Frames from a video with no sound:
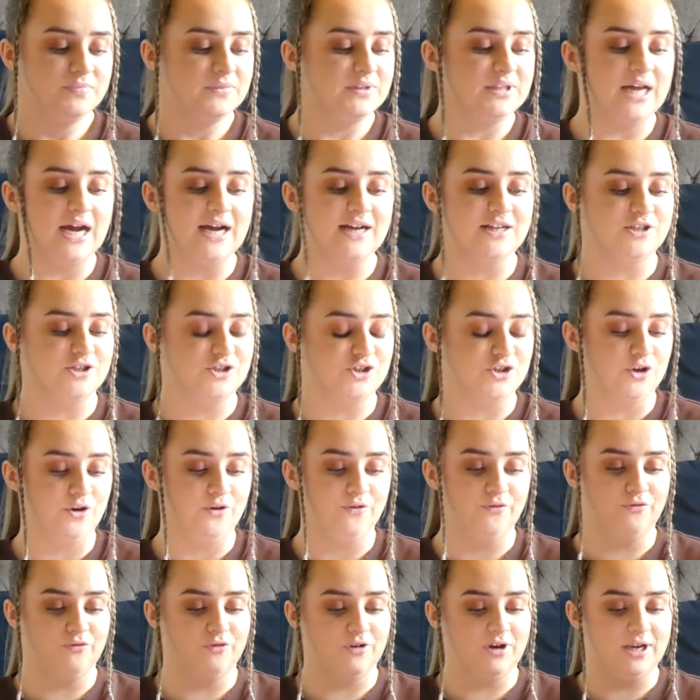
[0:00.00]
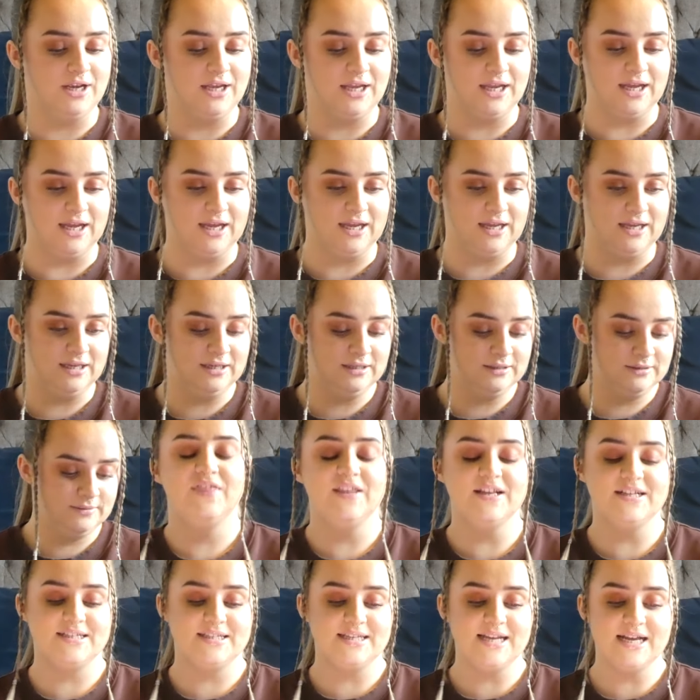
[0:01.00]
That is so freaky.
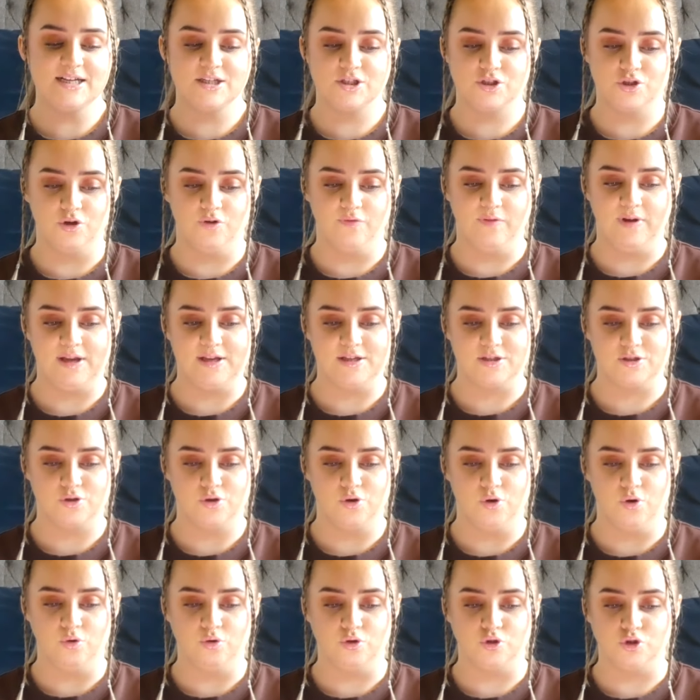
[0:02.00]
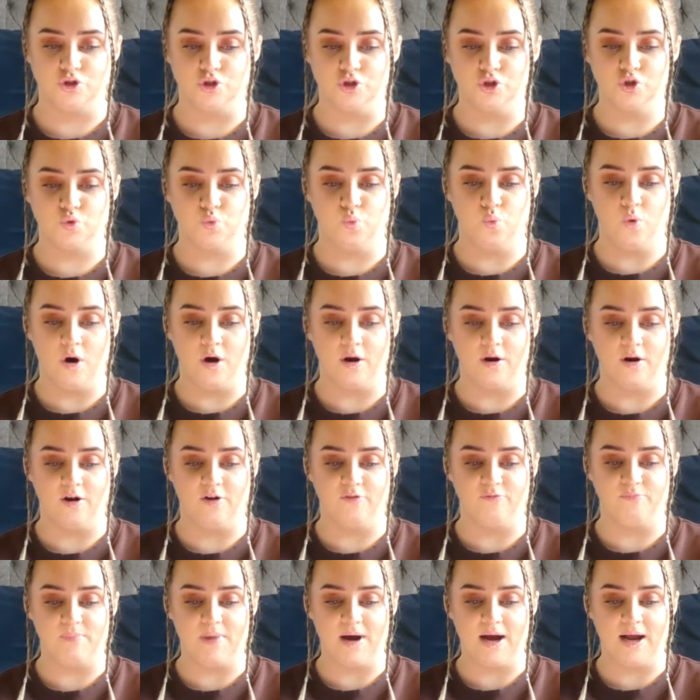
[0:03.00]
This next story is called Just One
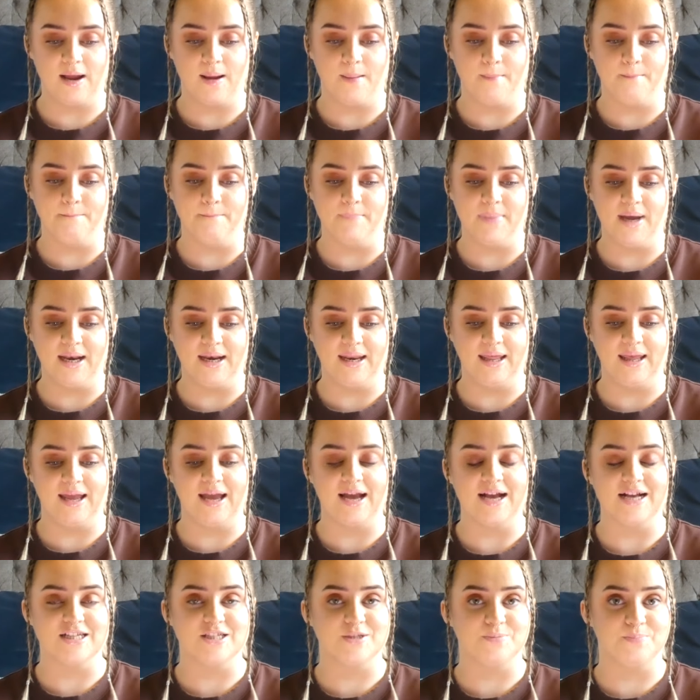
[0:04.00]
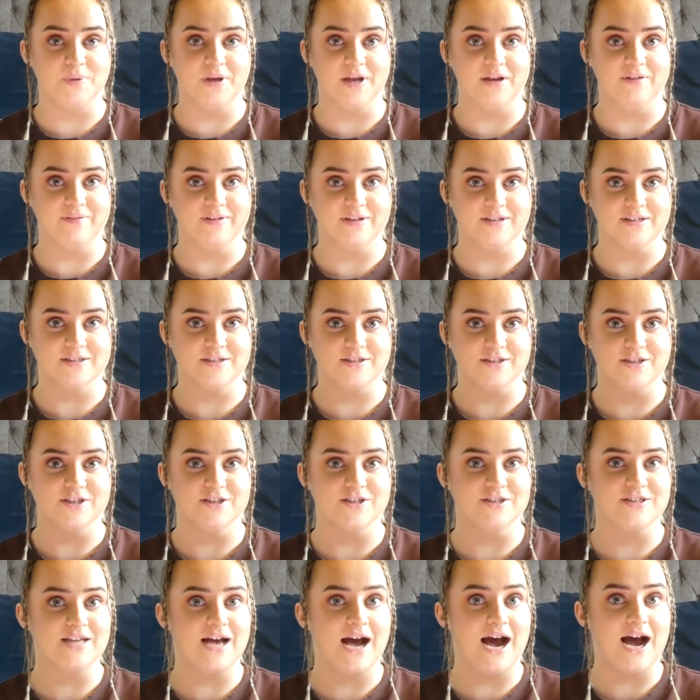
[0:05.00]
of My Many
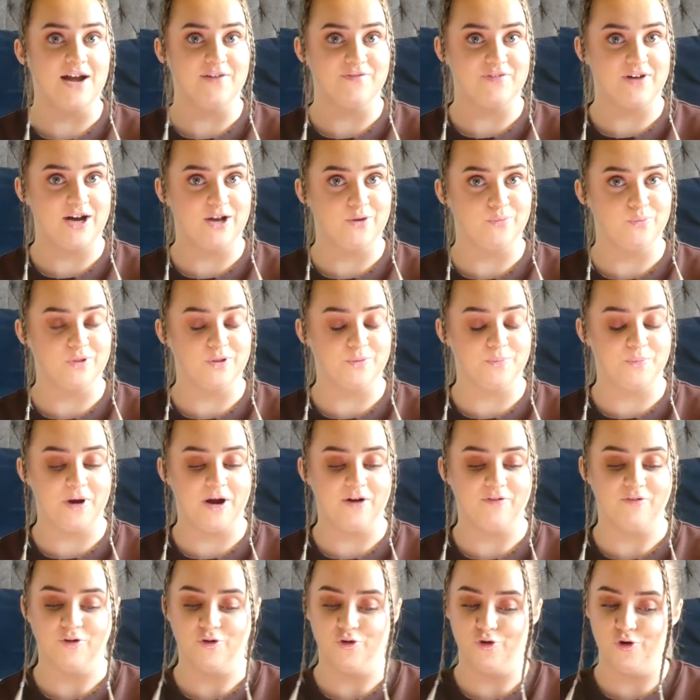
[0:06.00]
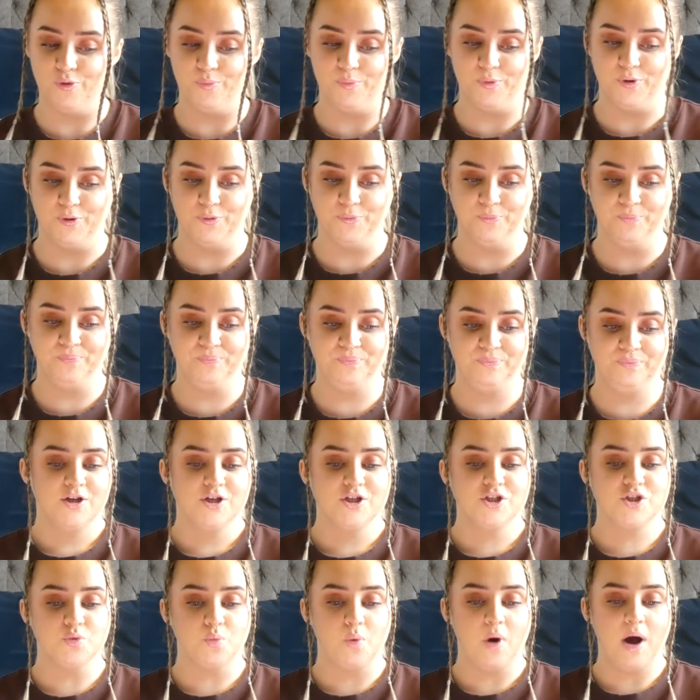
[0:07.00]
Experiences I've Had with the Paranormal.
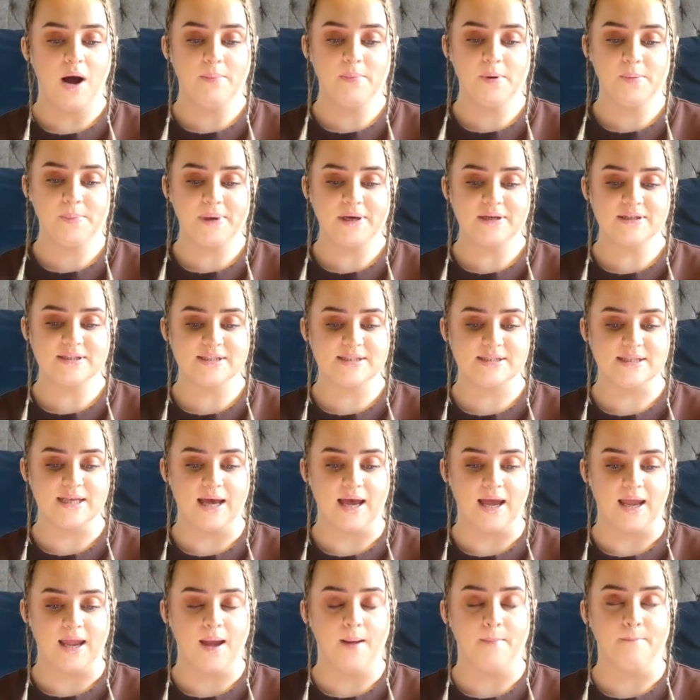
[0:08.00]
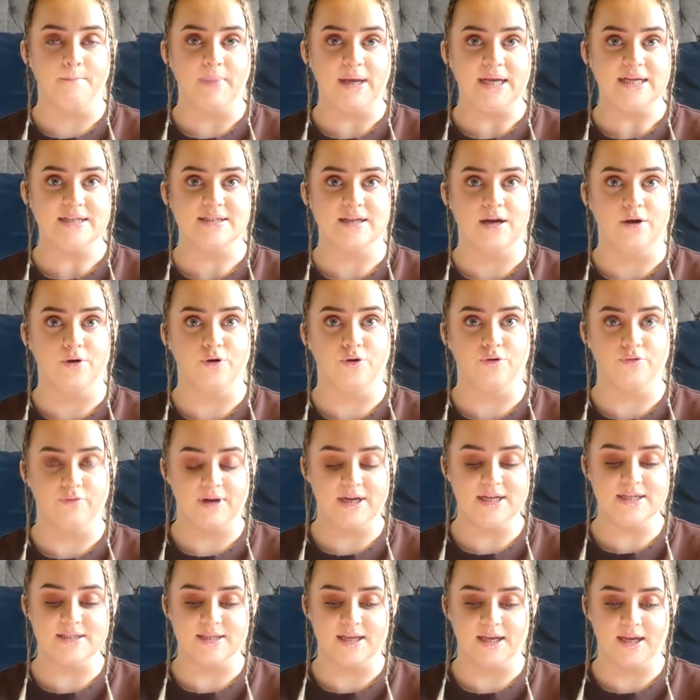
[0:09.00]
So, what I'm about to say may sound
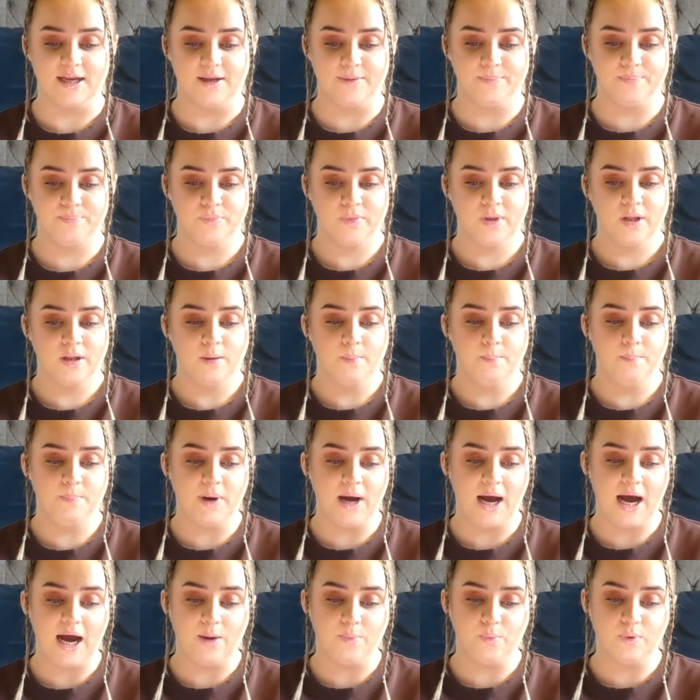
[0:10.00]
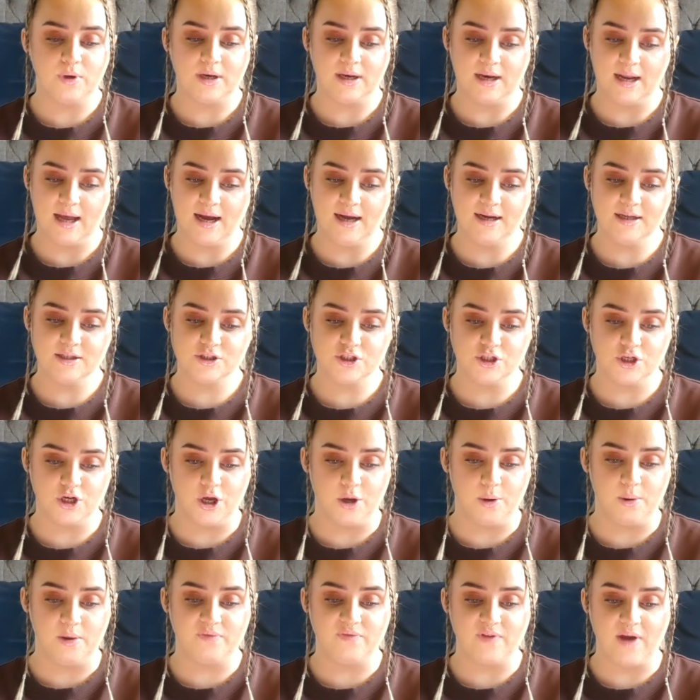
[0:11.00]
crazy, but I would like to know
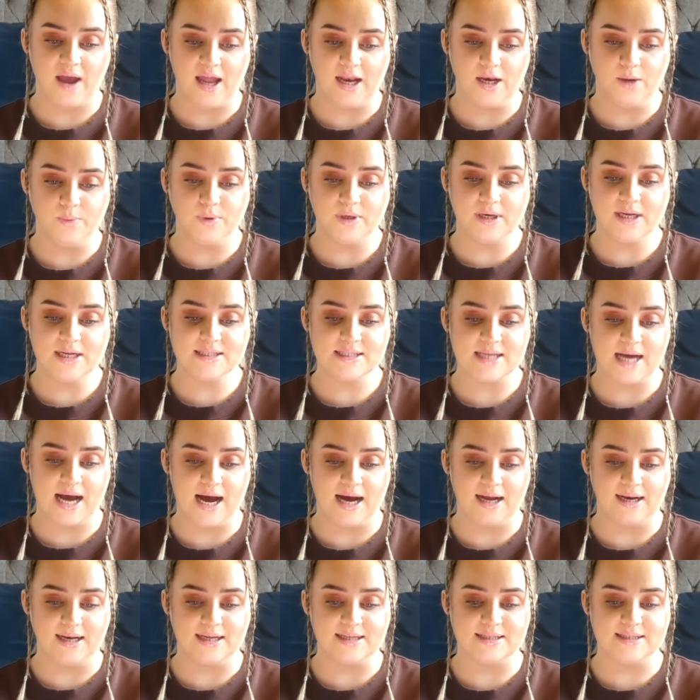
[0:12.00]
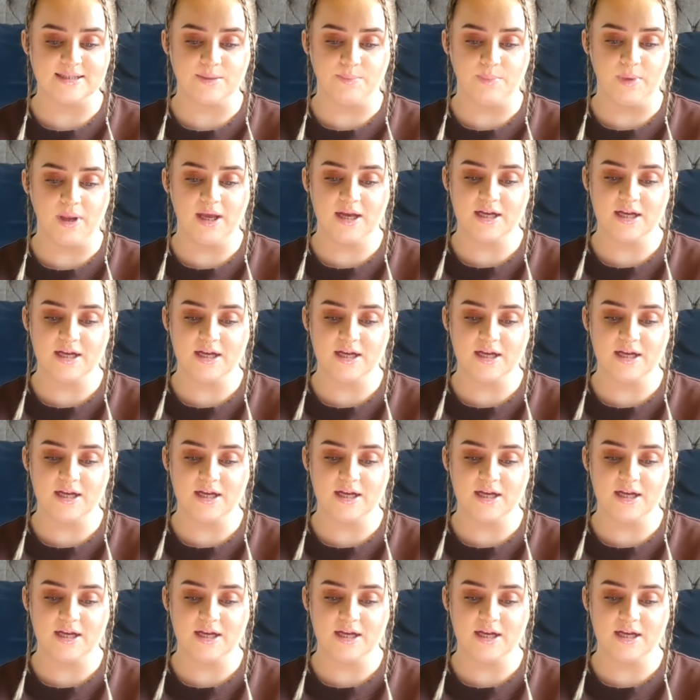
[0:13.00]
if anyone has had a similar